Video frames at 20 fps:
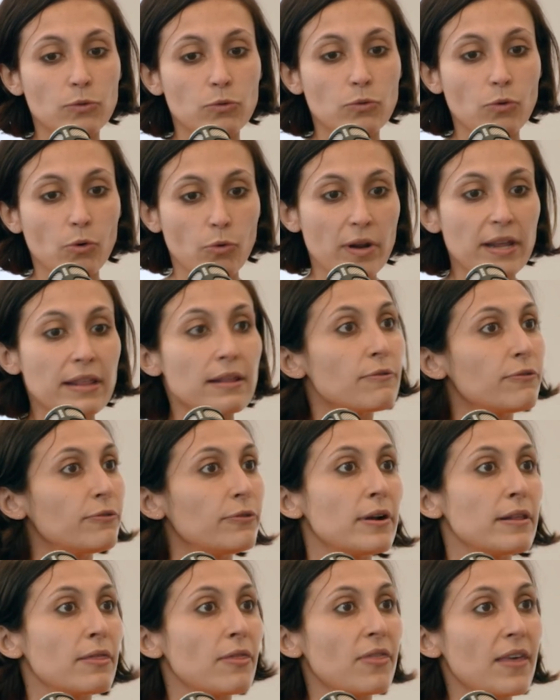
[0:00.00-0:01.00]
three
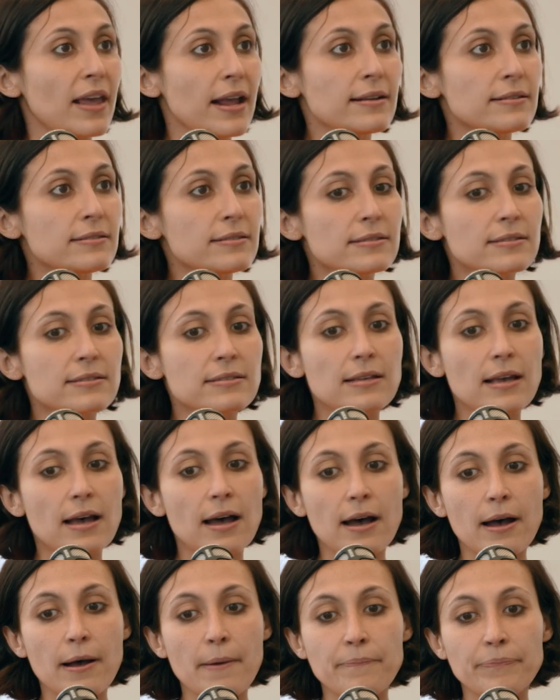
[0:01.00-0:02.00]
different things,
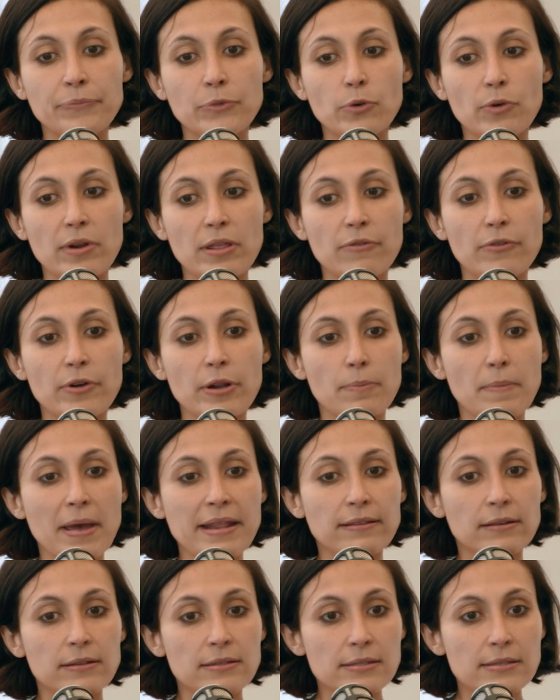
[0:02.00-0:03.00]
three different
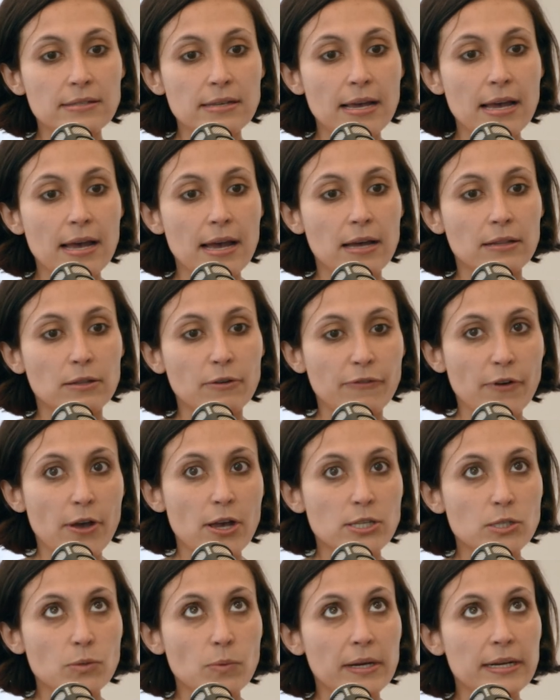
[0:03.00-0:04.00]
methods. The
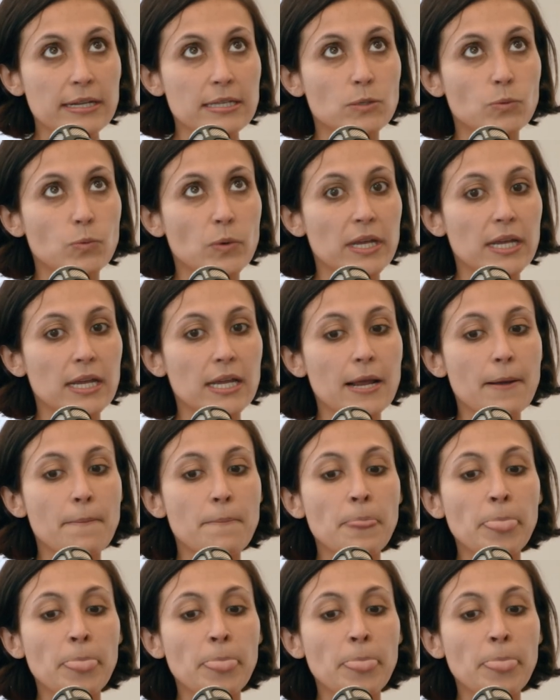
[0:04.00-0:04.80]
first one is we